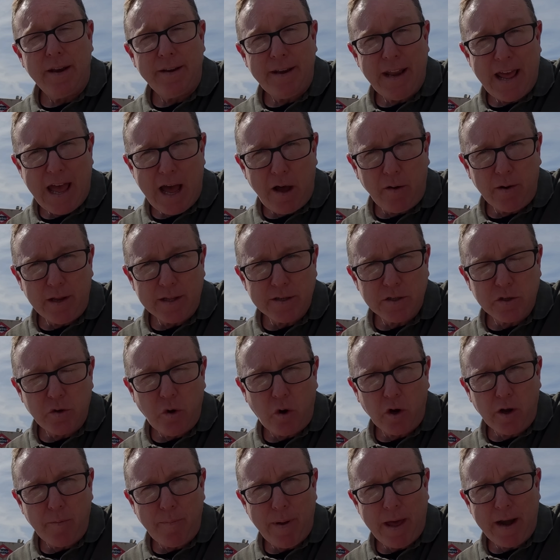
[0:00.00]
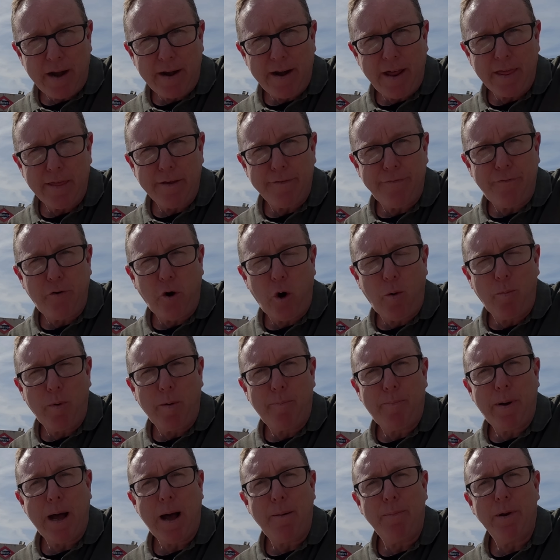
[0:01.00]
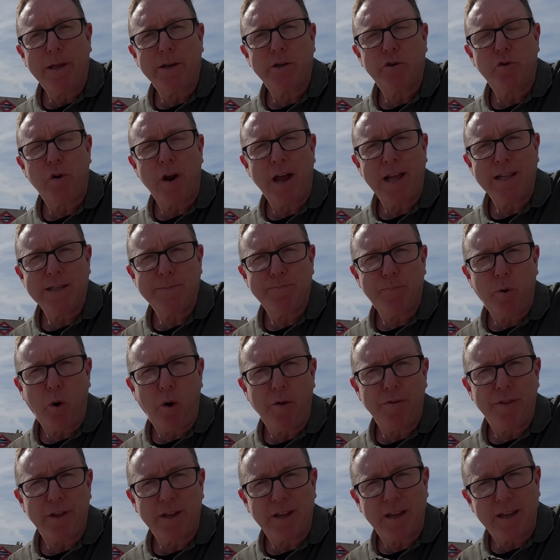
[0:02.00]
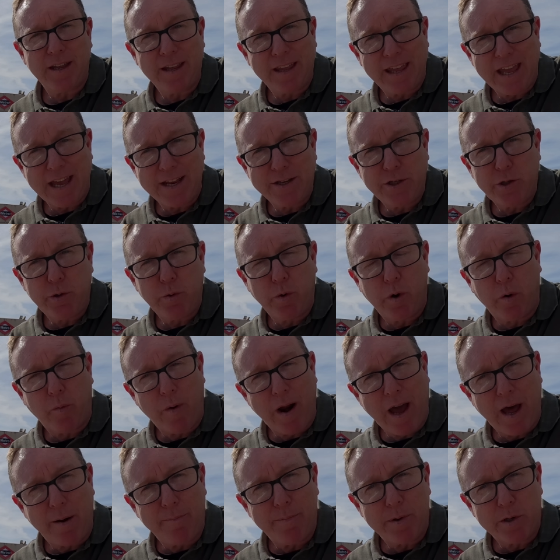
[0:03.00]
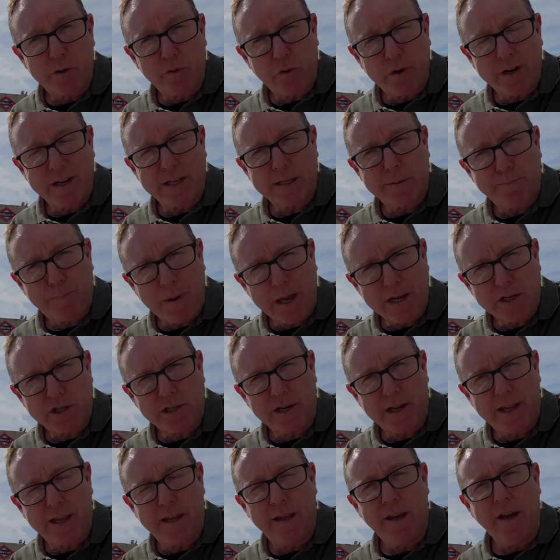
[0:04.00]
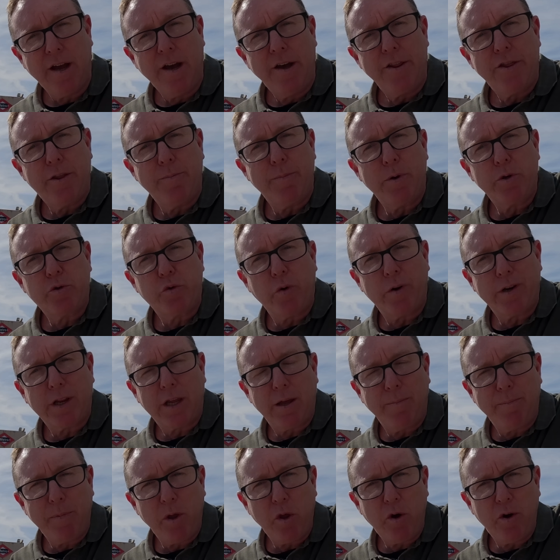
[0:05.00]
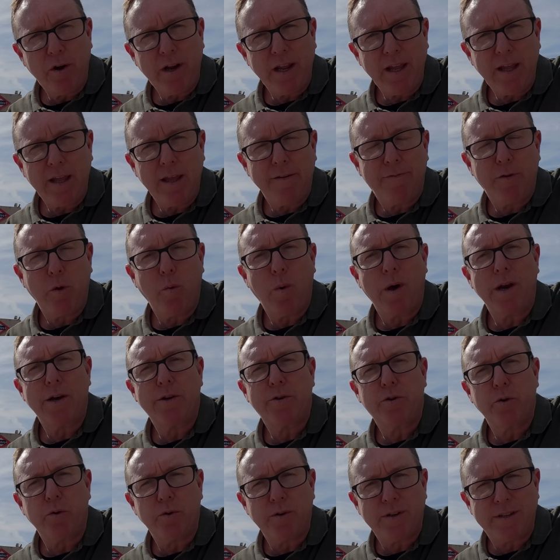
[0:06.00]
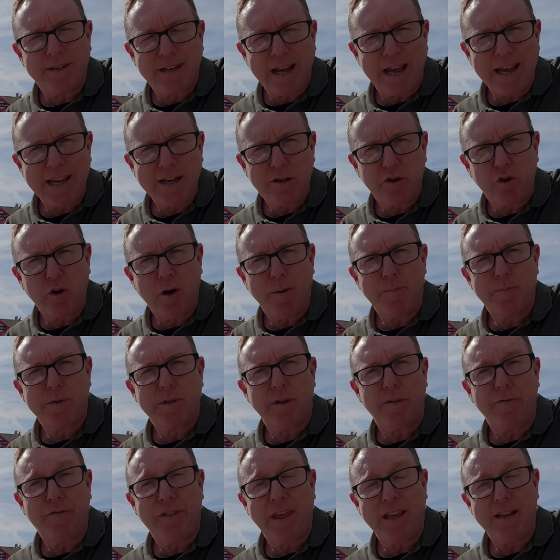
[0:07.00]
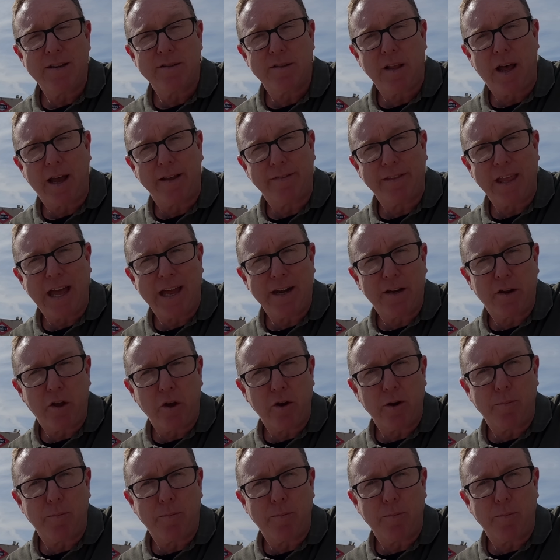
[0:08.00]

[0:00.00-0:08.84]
Now let's talk about another form of public transport that can get you around Madrid, especially the Madrid community. If you want to do day trips and things like that, go to